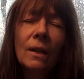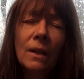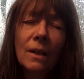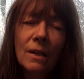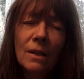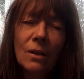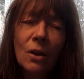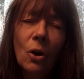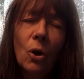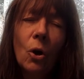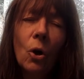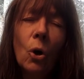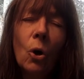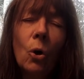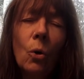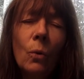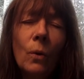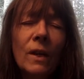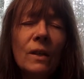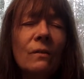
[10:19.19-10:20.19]
is
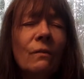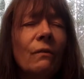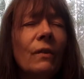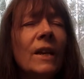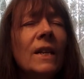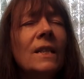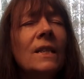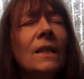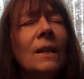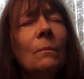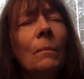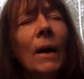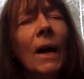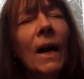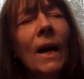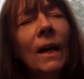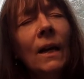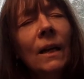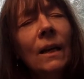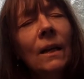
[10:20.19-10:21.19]
always fighting
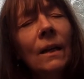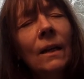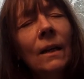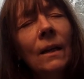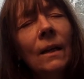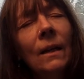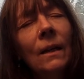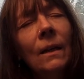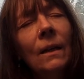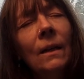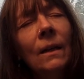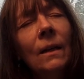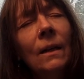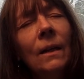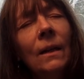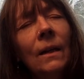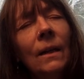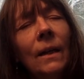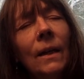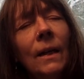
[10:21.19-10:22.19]
back.
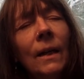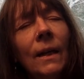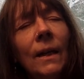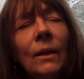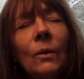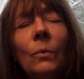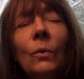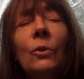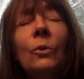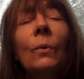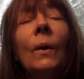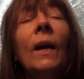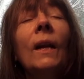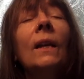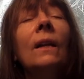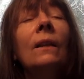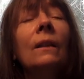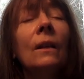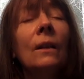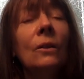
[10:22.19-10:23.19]
It will do
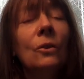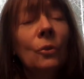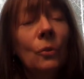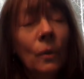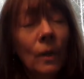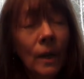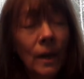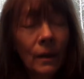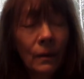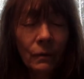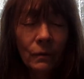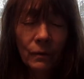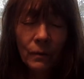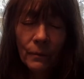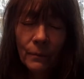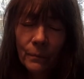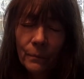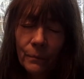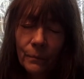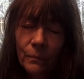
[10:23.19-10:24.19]
anything to live.
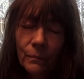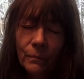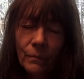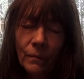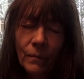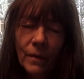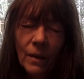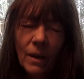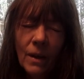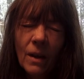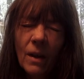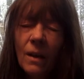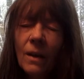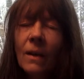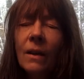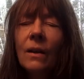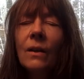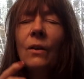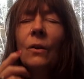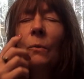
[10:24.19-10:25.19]

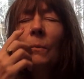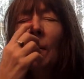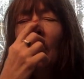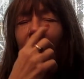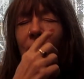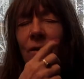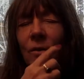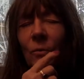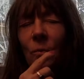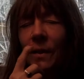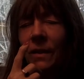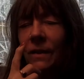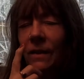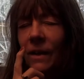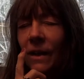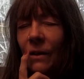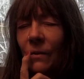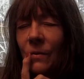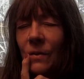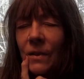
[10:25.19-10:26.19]
No matter what
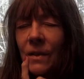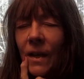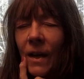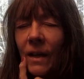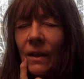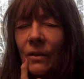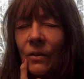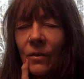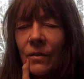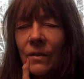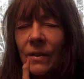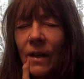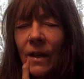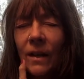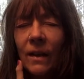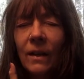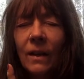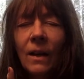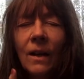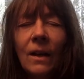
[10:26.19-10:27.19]
the outside looks
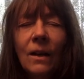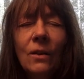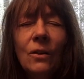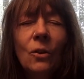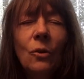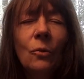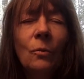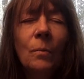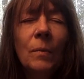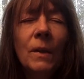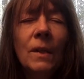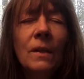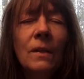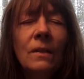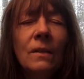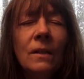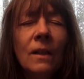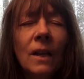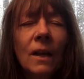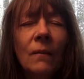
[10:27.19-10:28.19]
like, don't be
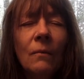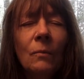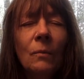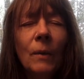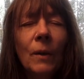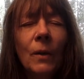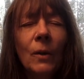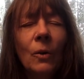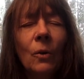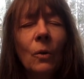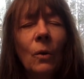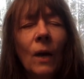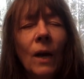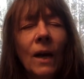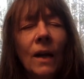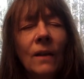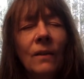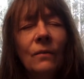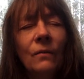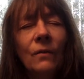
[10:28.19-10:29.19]
deceived by the
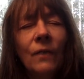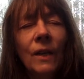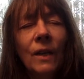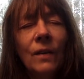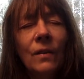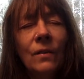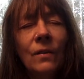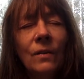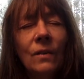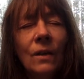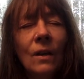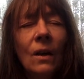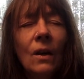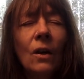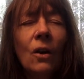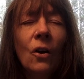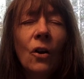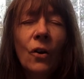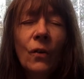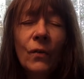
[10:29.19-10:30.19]
quiet face.
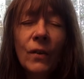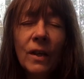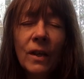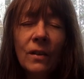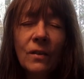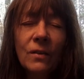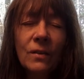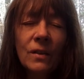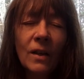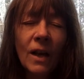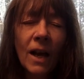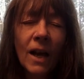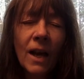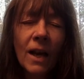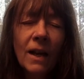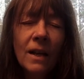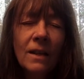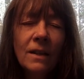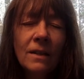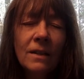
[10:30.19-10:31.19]
On the
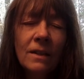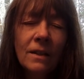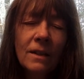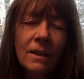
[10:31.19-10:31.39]
inside